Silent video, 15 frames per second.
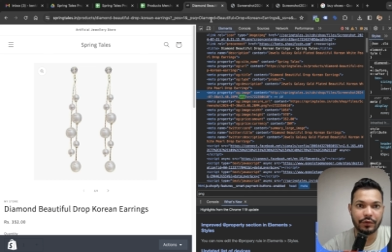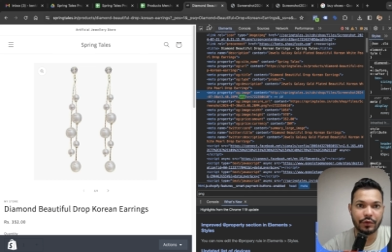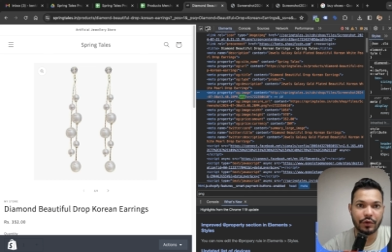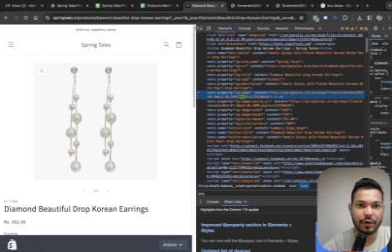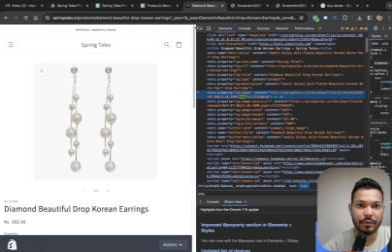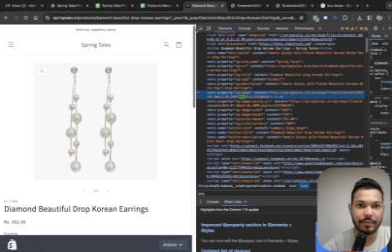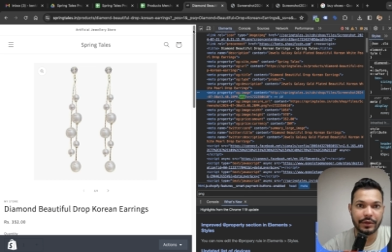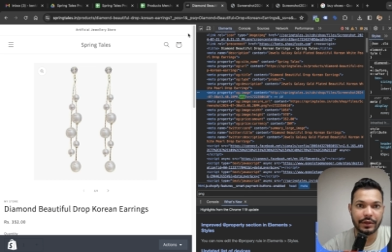to
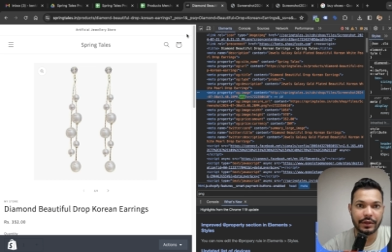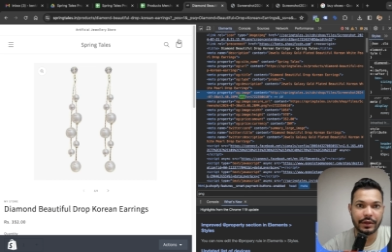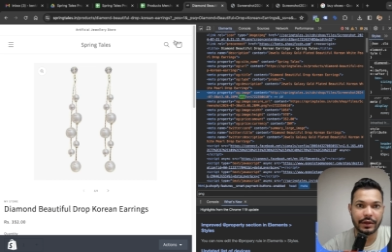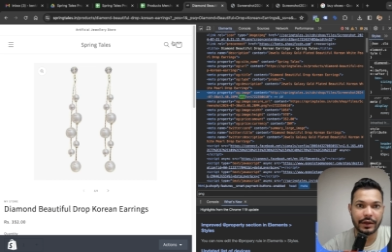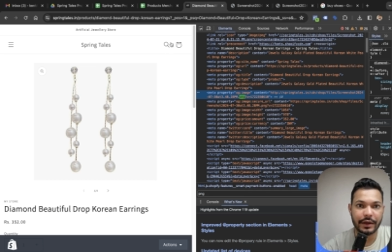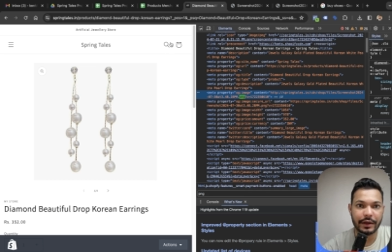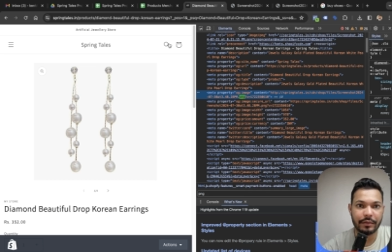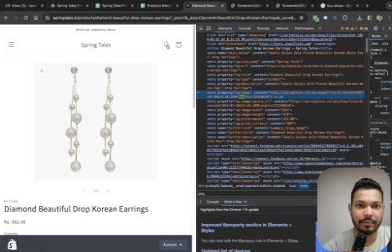copy
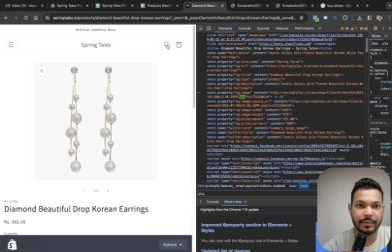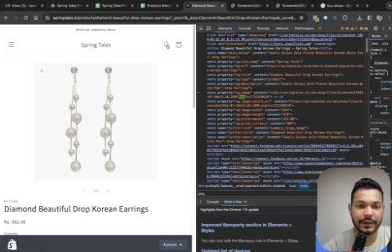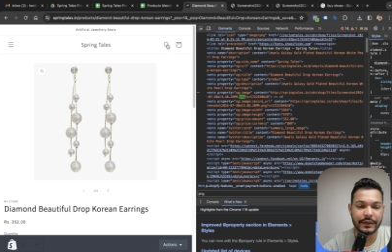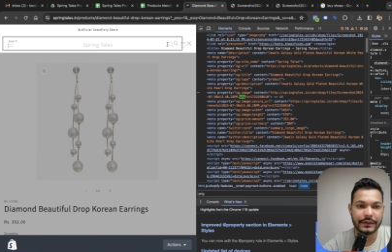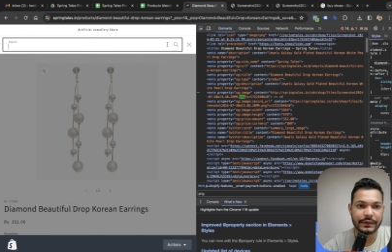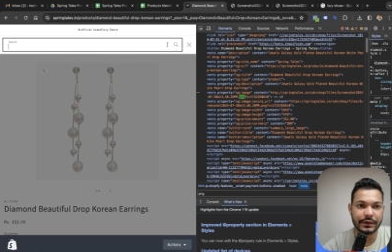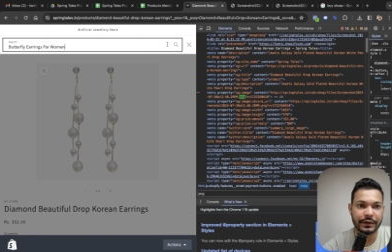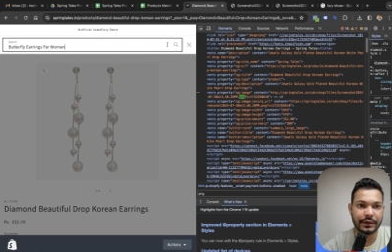and
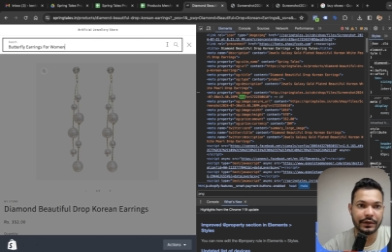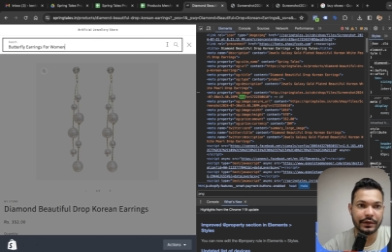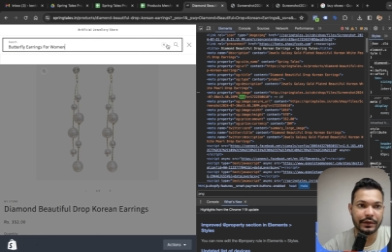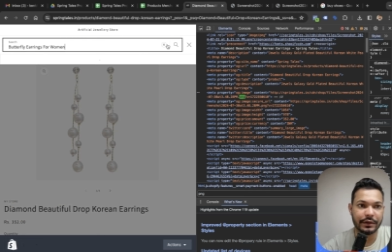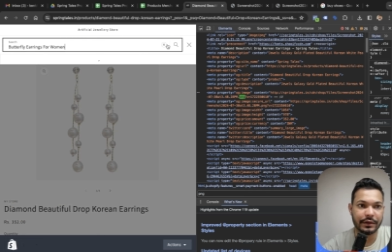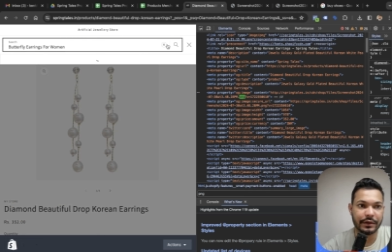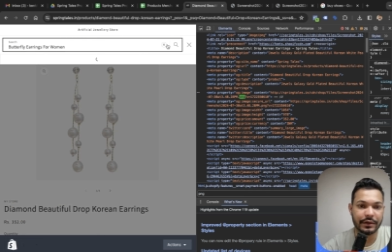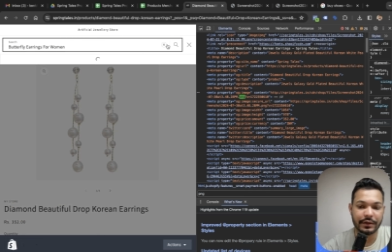paste it
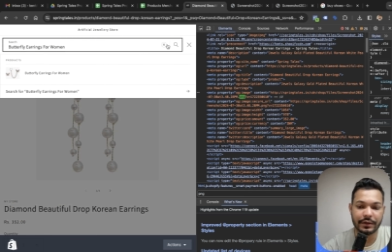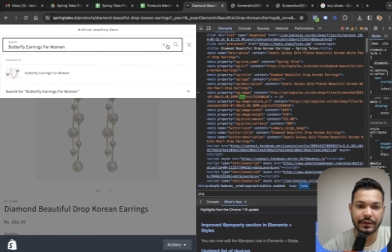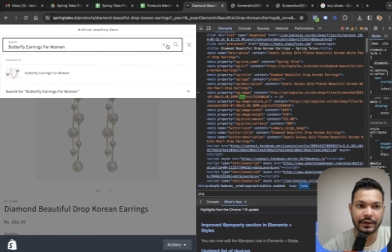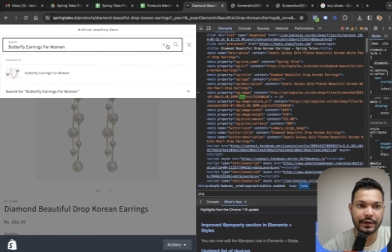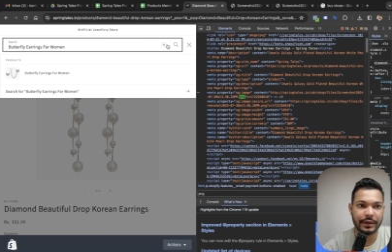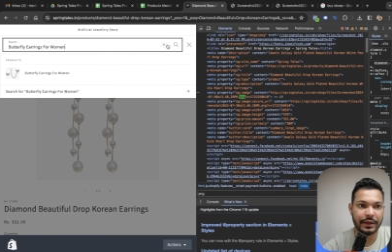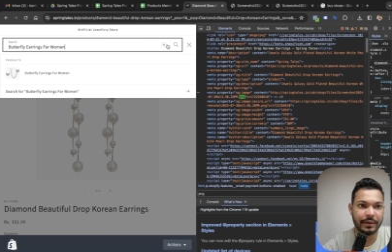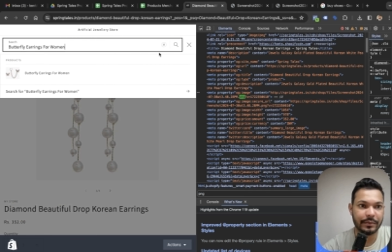in the
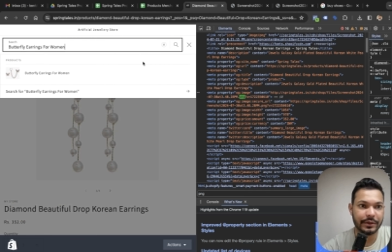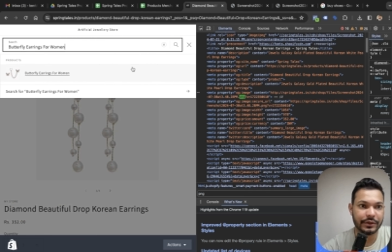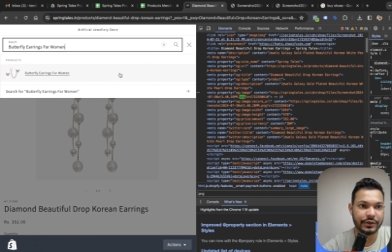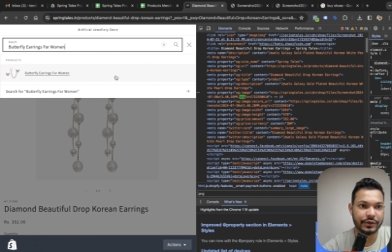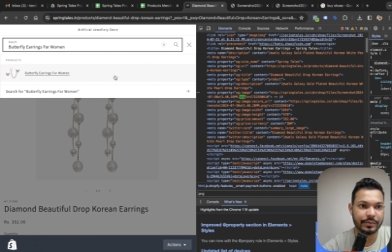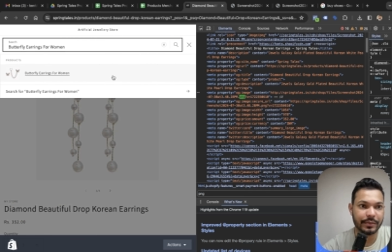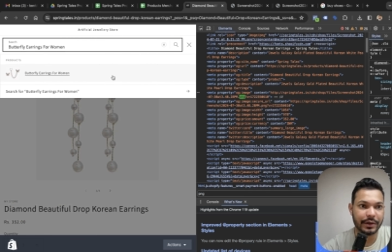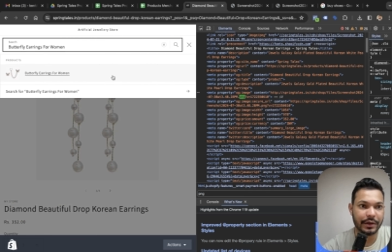
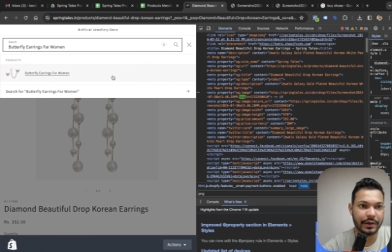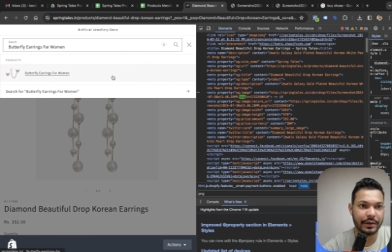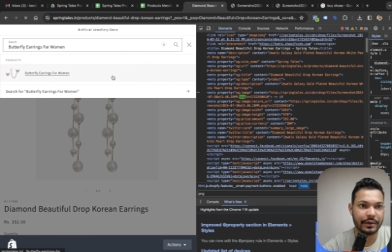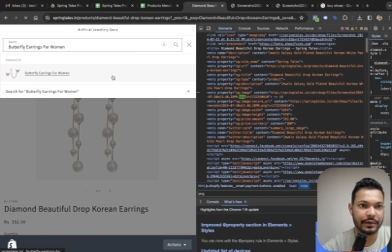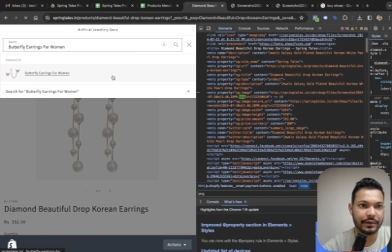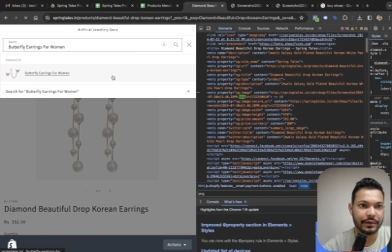image bar.